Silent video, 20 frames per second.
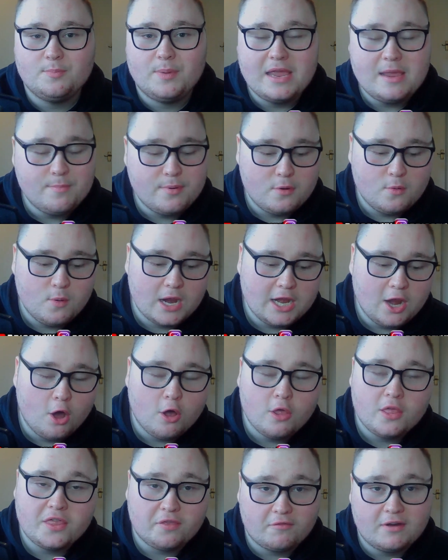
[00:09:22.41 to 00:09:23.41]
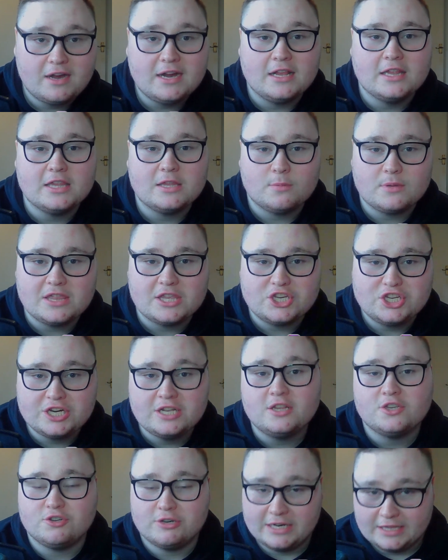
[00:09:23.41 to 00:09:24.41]
people were not thrilled with the
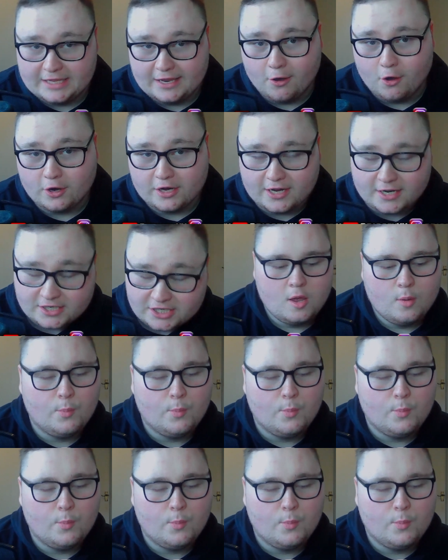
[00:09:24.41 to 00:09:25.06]
children in the audience.